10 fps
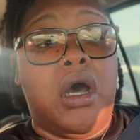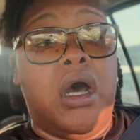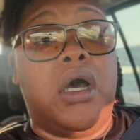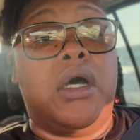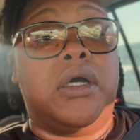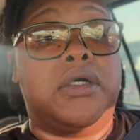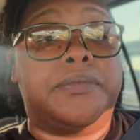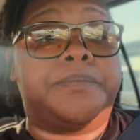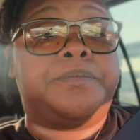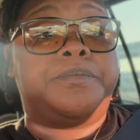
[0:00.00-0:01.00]

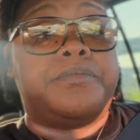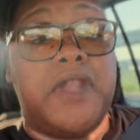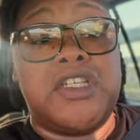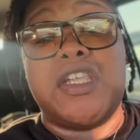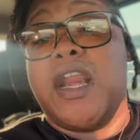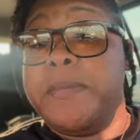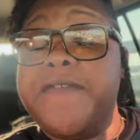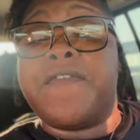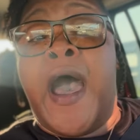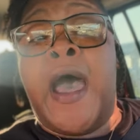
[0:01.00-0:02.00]
um, and she said it'd be
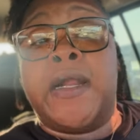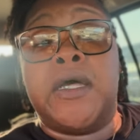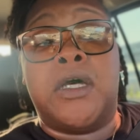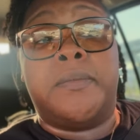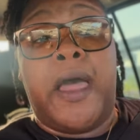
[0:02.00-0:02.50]
fired up.